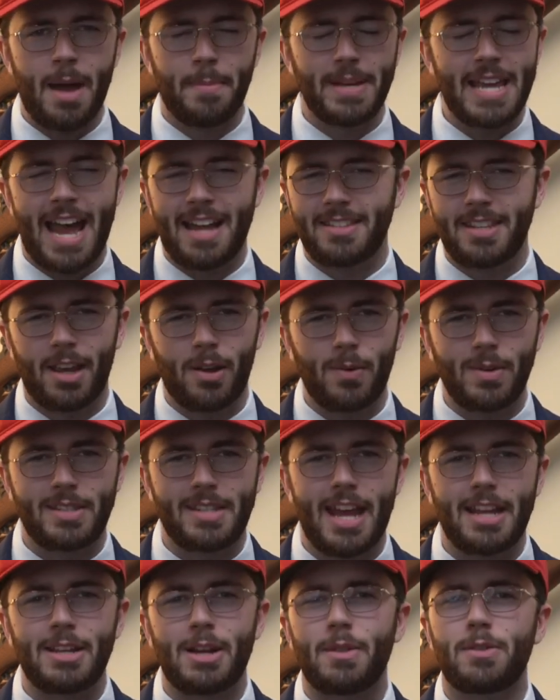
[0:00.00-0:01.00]
But yeah, it's like we
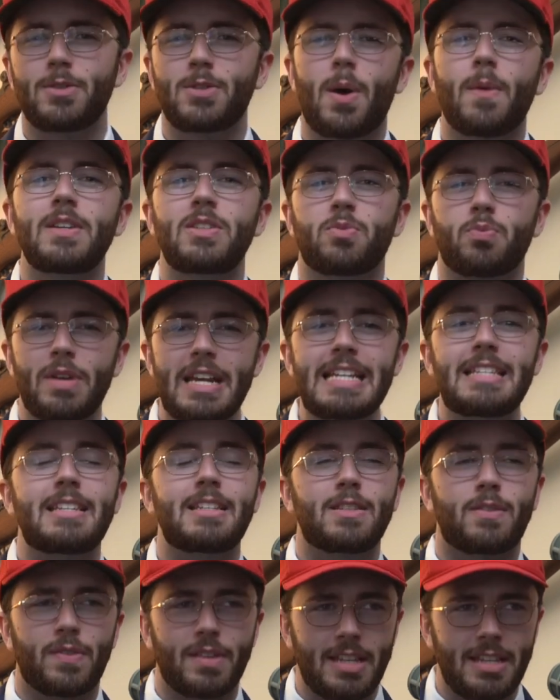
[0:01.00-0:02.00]
said, you know, there's always
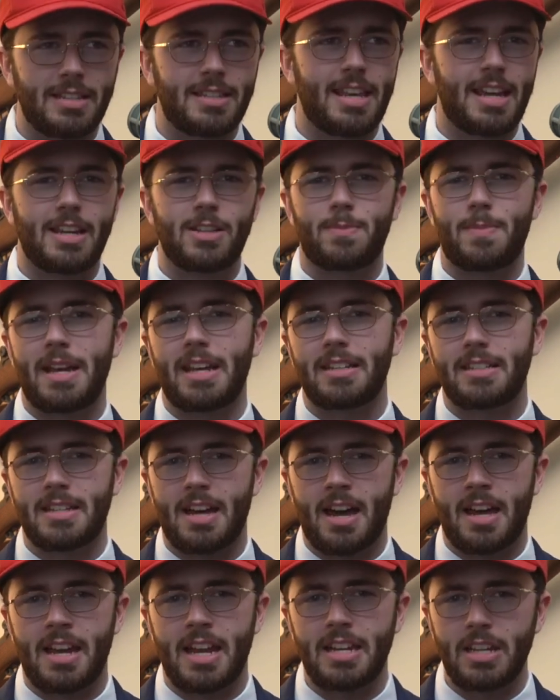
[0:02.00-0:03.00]
reasons for these things being
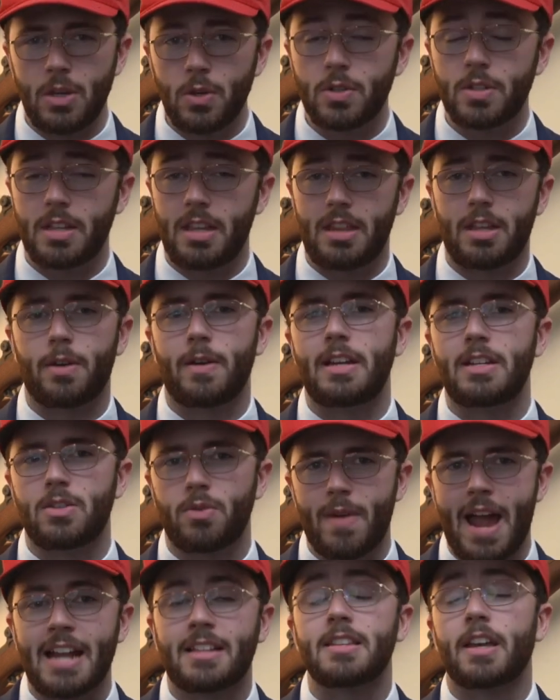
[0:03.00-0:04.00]
done, and usually they're
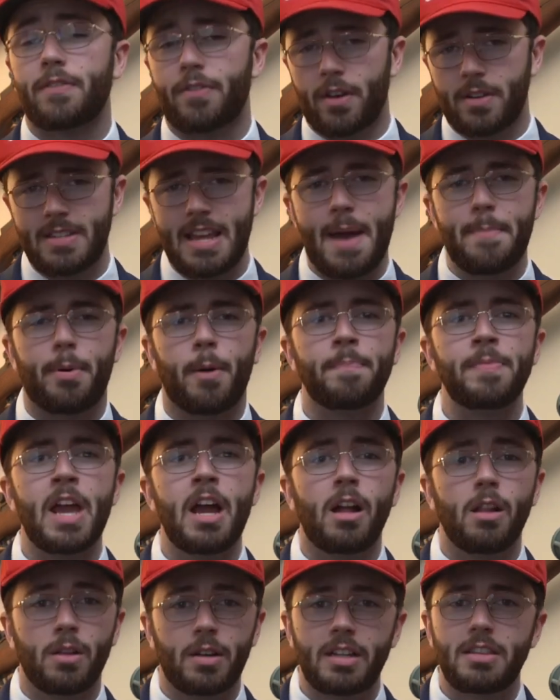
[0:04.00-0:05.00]
indirect. Like, for example,
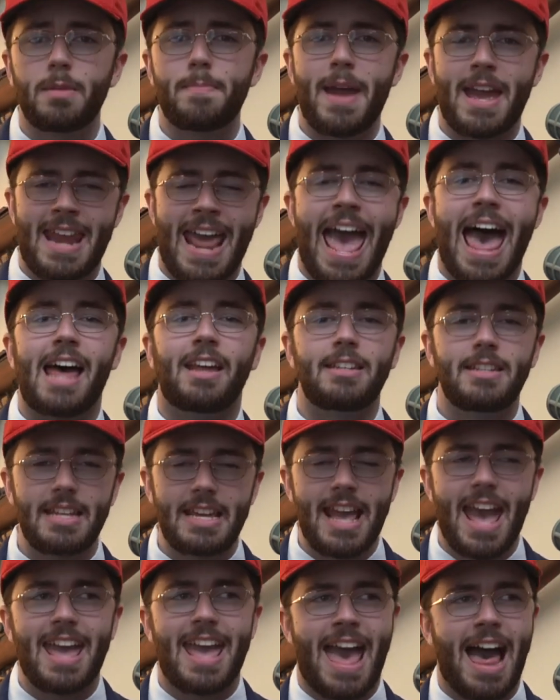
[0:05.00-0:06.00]
look at the Manhattan
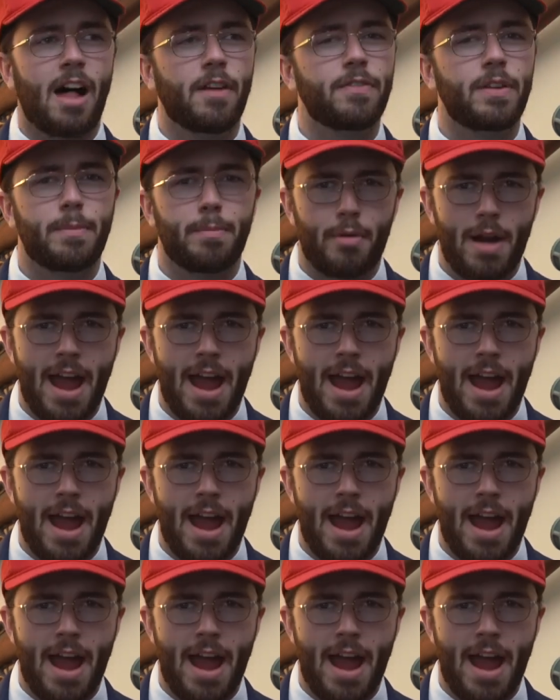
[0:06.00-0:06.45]
DA, Alvin